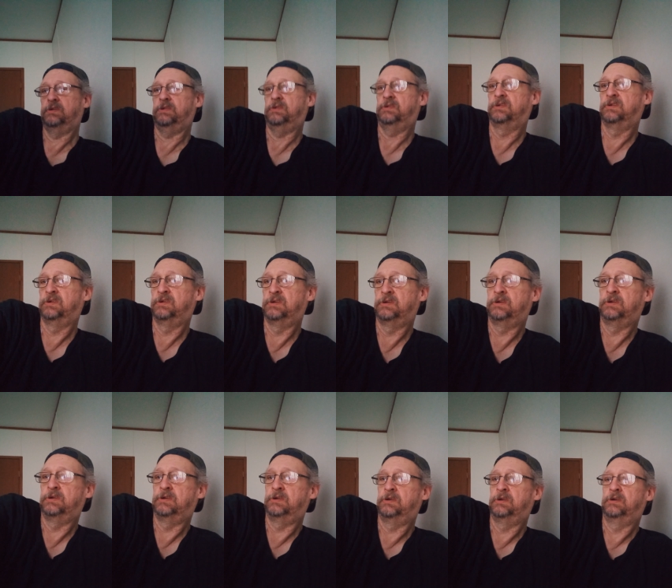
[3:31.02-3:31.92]
I feel
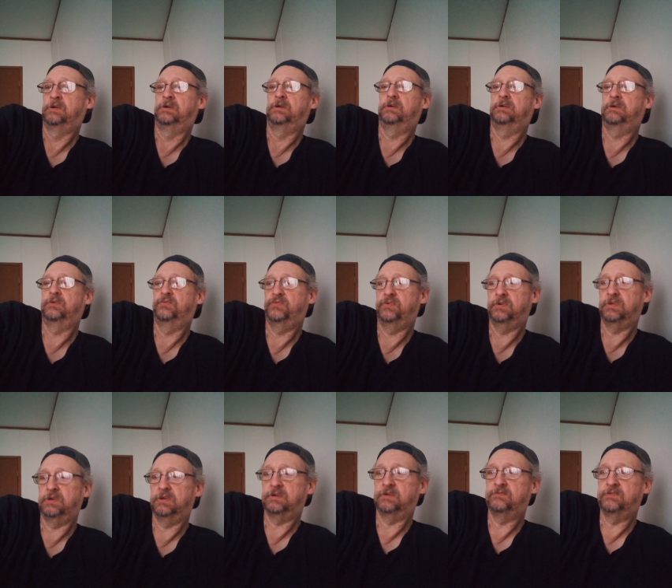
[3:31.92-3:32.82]
like I've done nothing
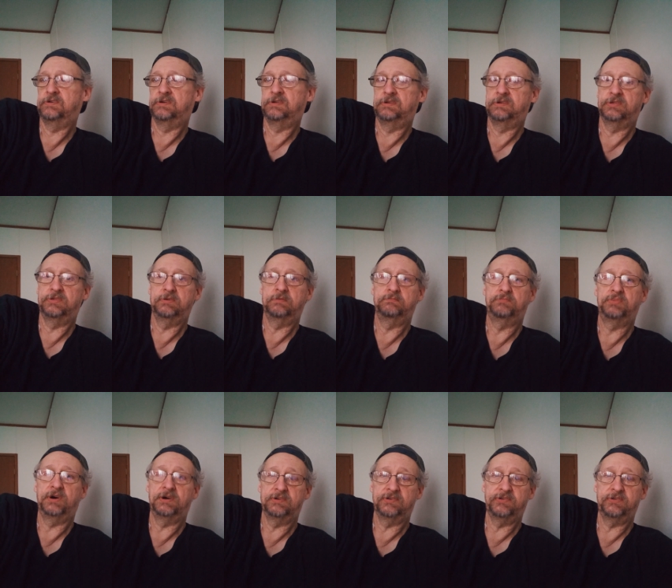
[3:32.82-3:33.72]
but sleep since
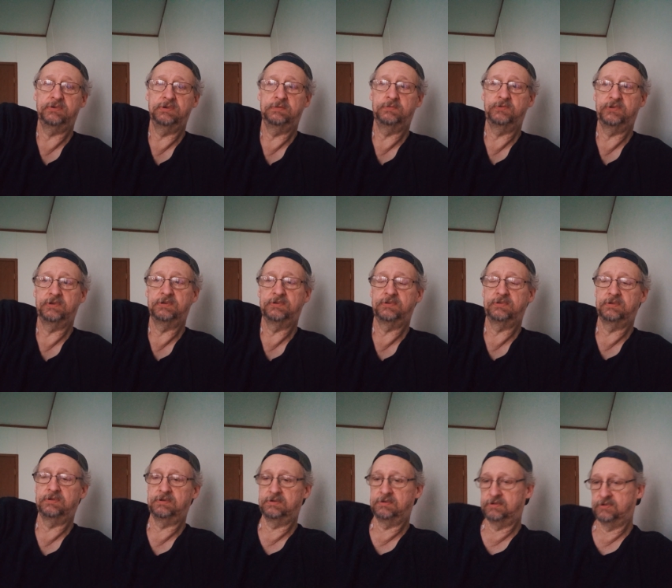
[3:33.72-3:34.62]
then.
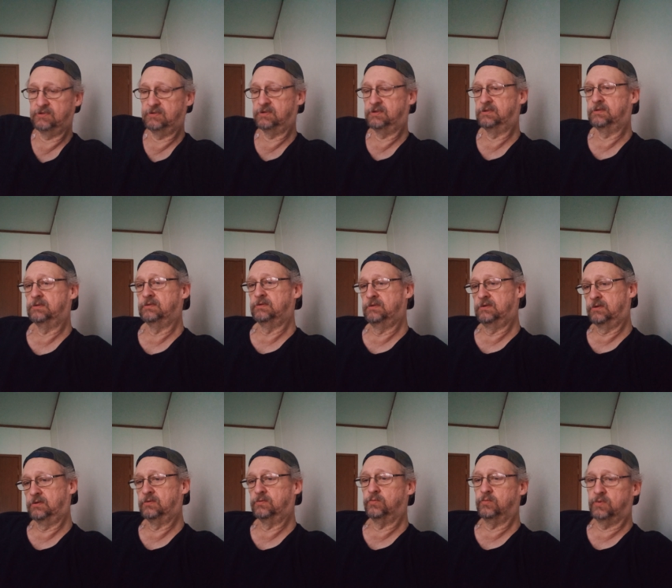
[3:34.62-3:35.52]
One of the tough
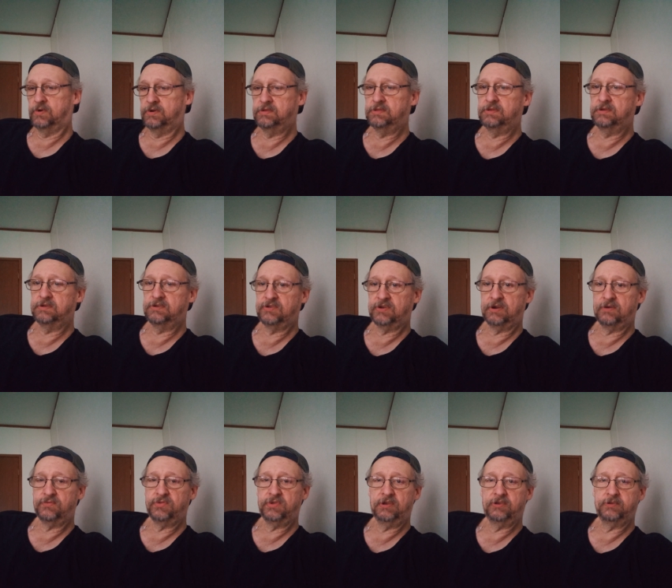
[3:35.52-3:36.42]
things about it is
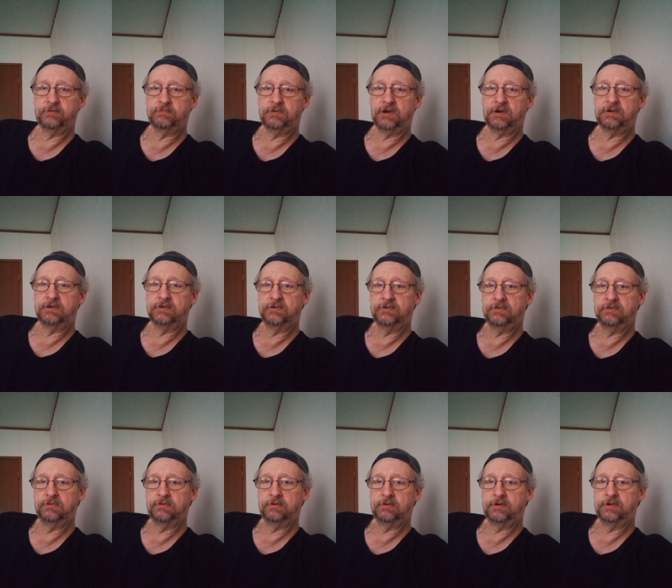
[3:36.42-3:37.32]
learning to
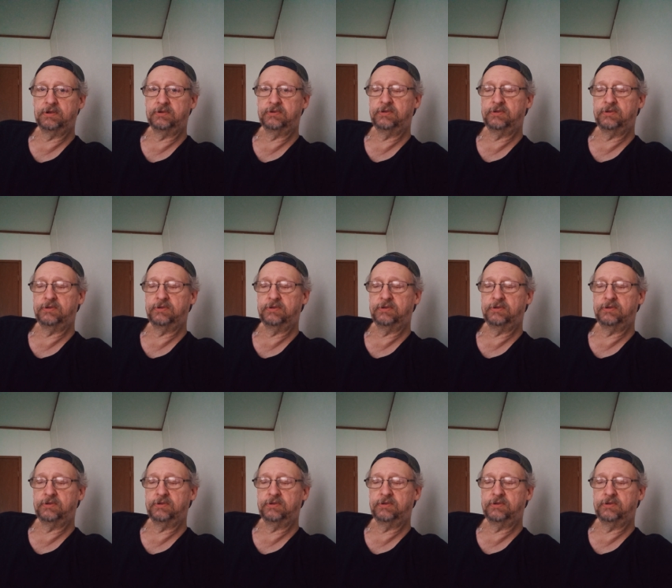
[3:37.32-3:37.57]
get